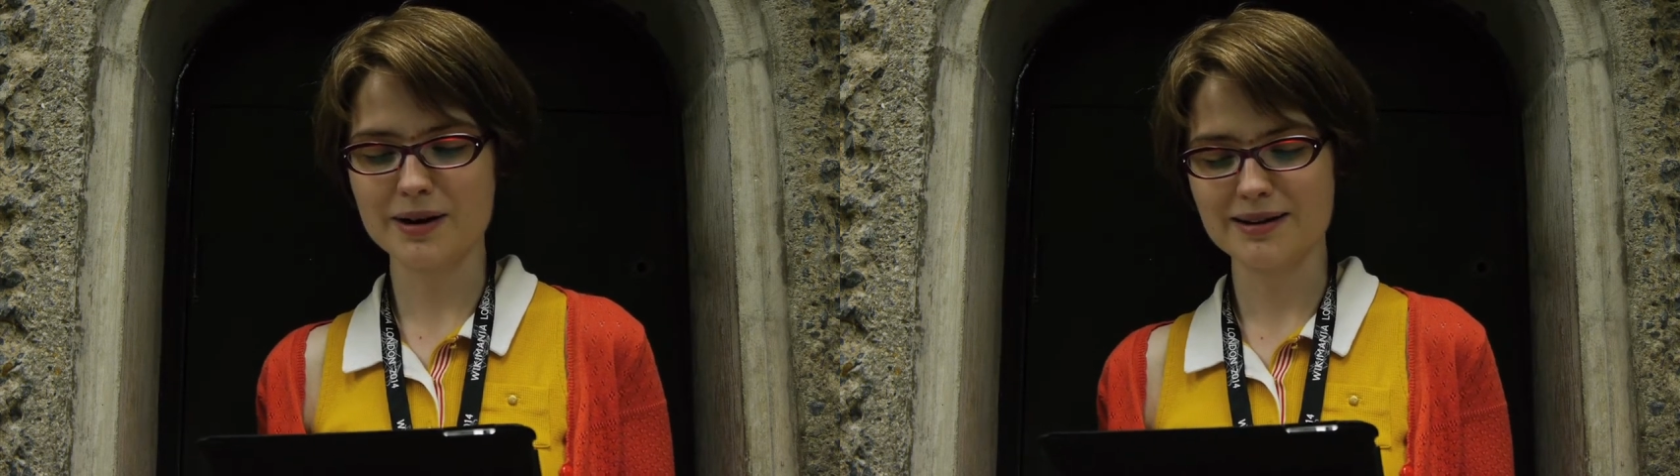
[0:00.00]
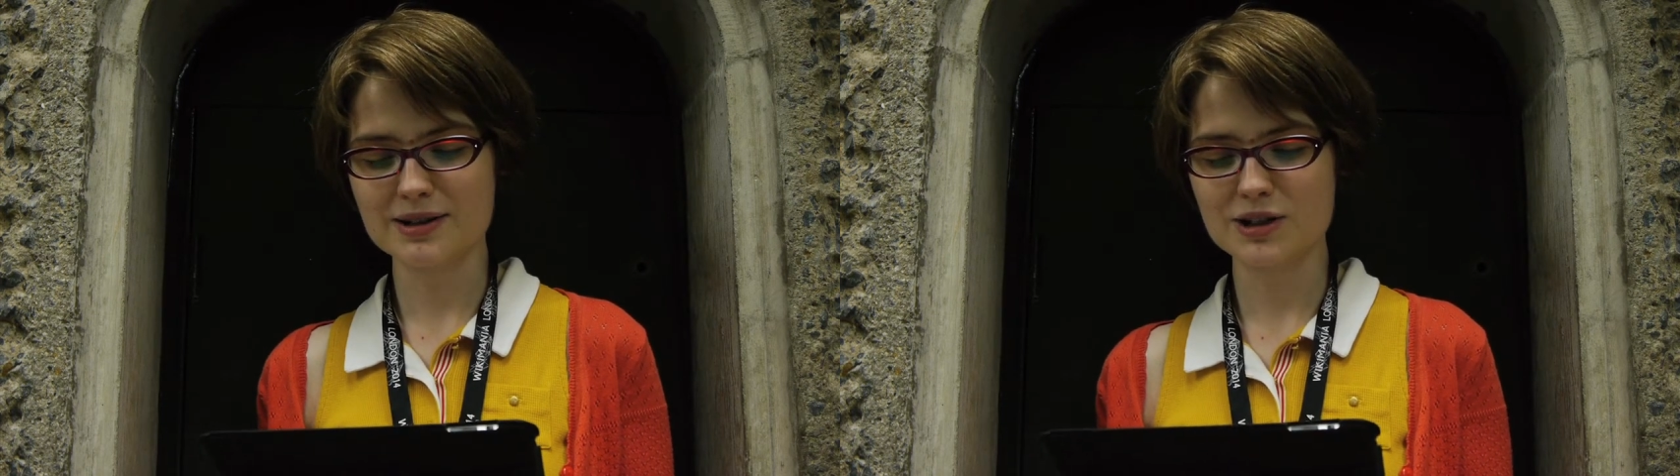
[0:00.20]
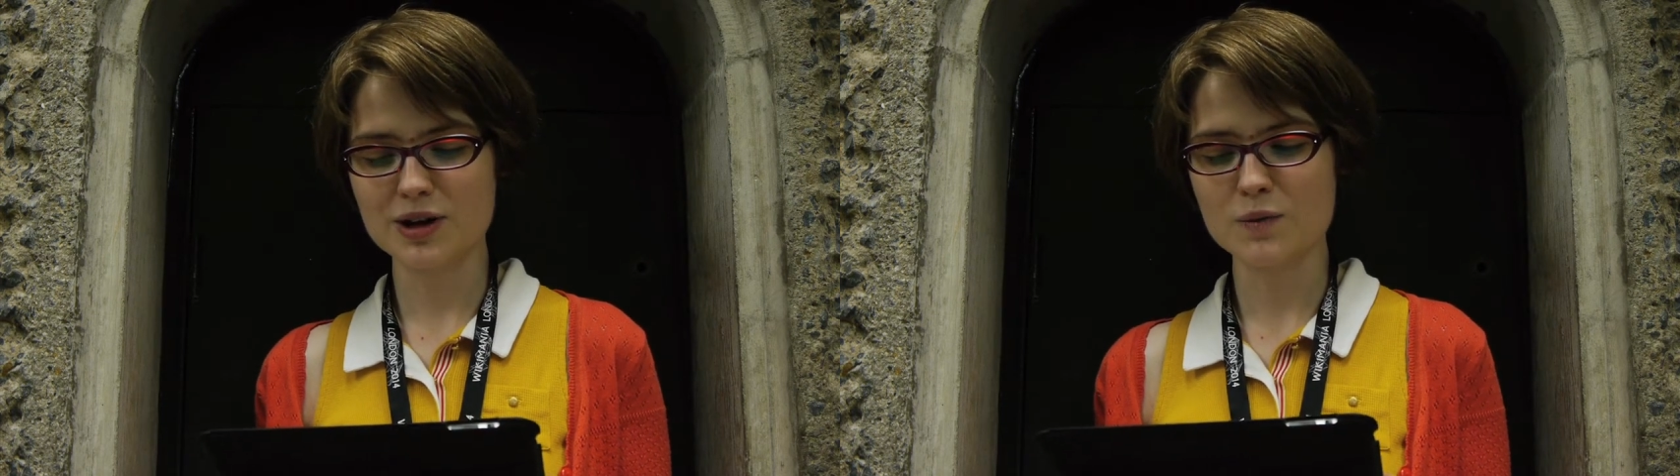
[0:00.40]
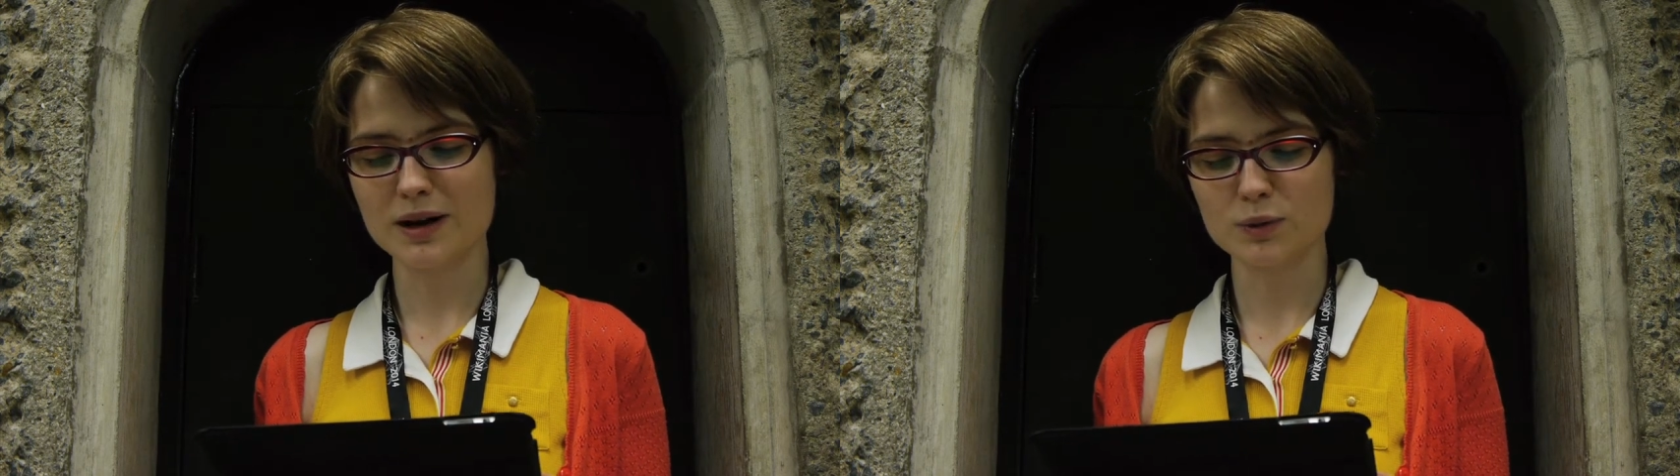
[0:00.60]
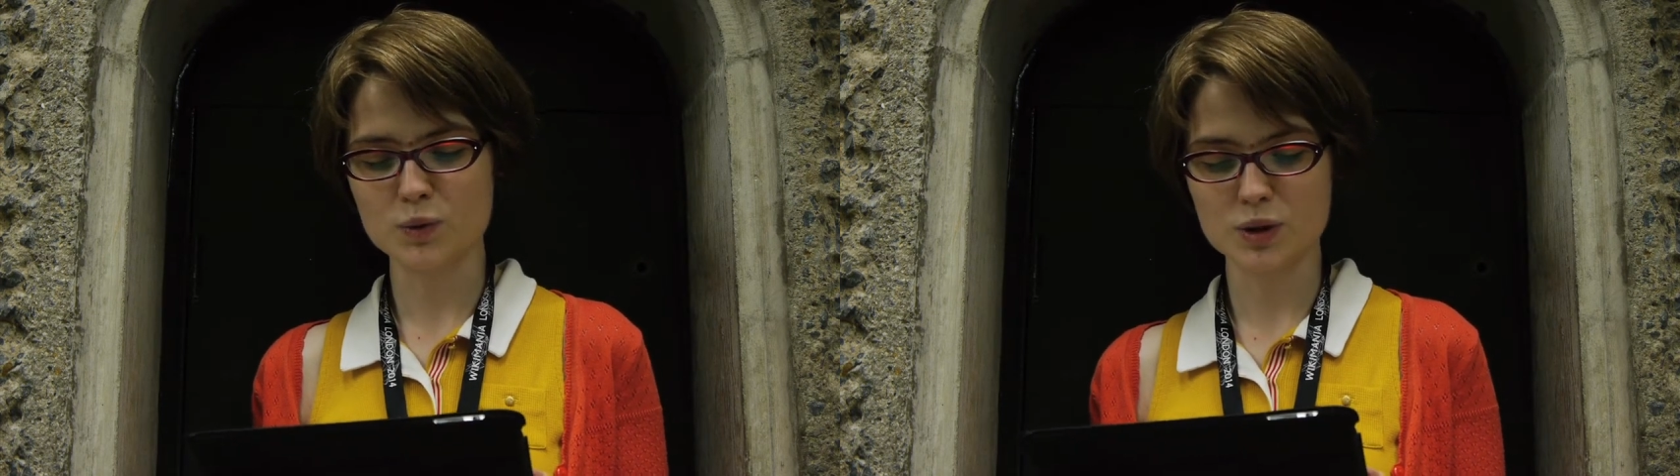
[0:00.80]
Park during
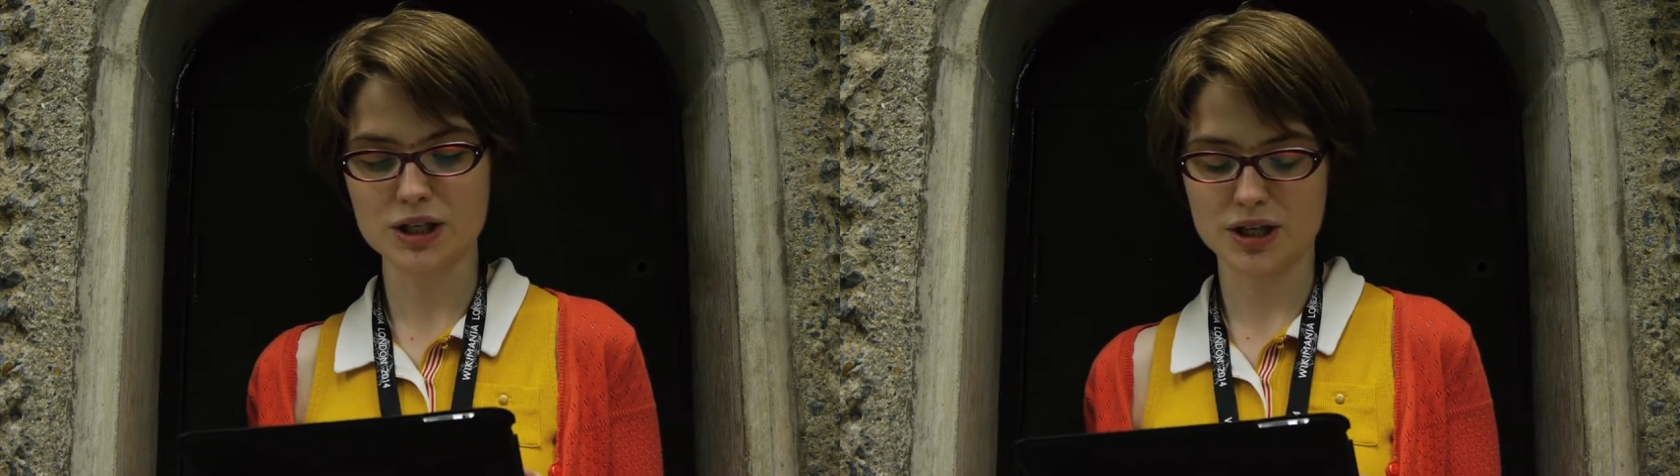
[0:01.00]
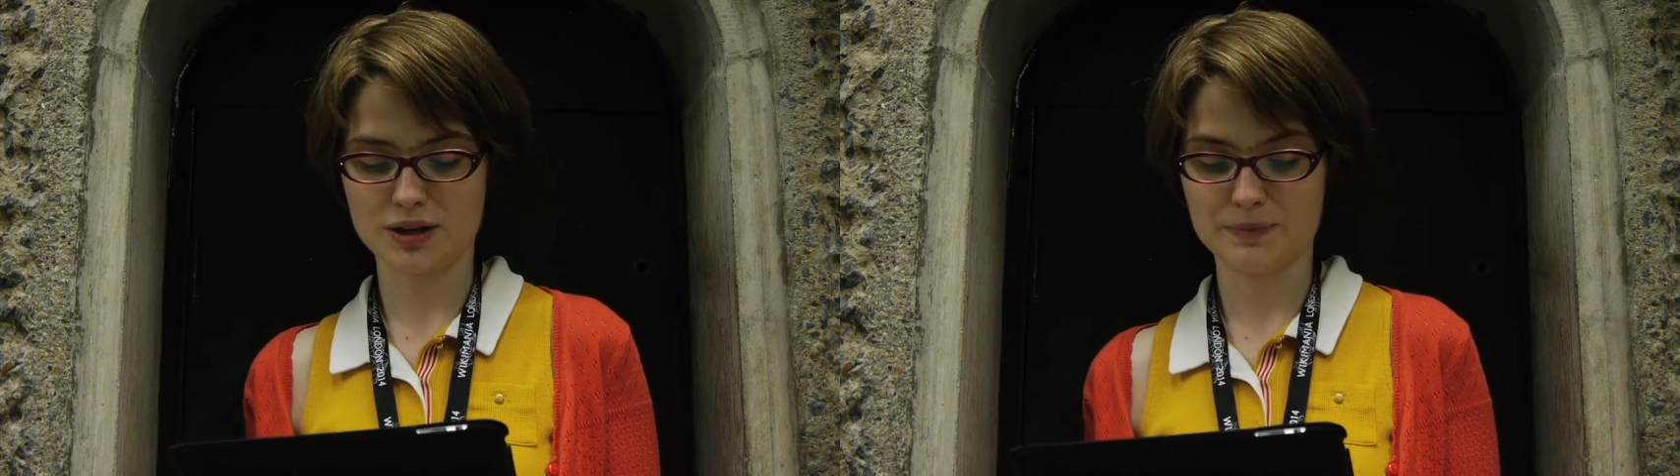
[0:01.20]
World War II.